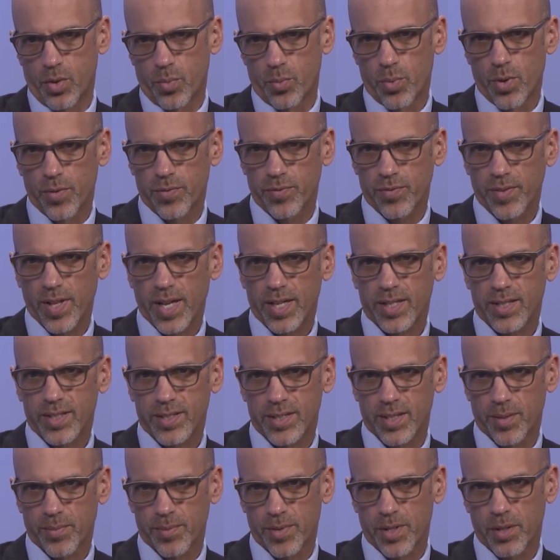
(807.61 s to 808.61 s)
reflect
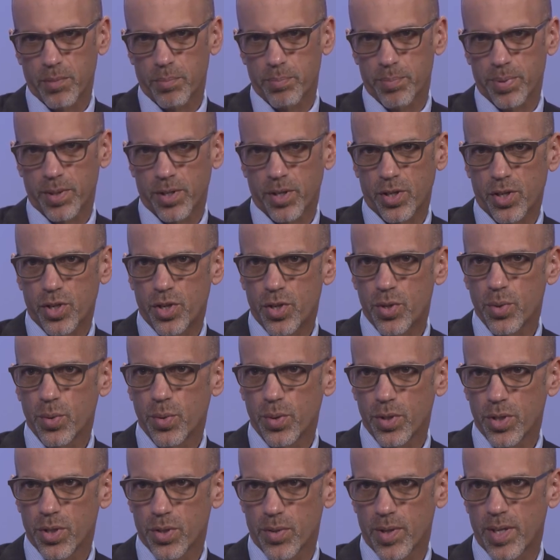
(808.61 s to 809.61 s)
something
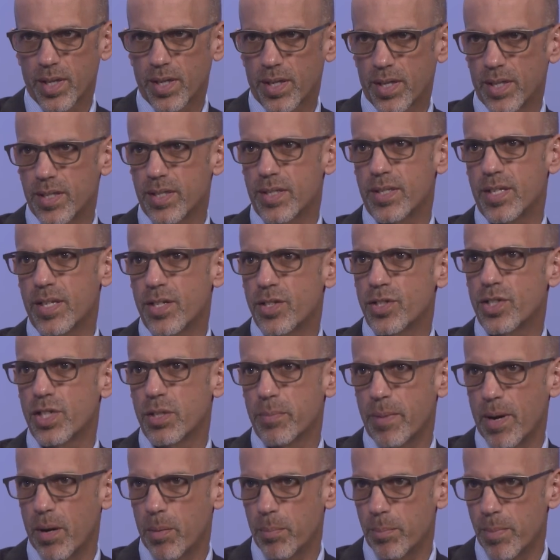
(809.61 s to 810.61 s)
peculiar and contingent
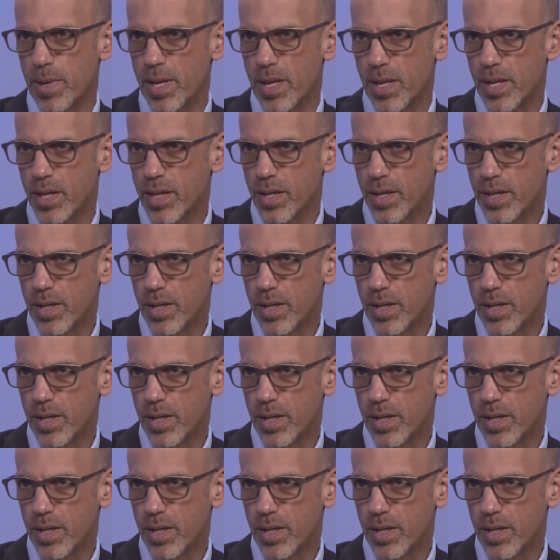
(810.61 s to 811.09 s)
about me,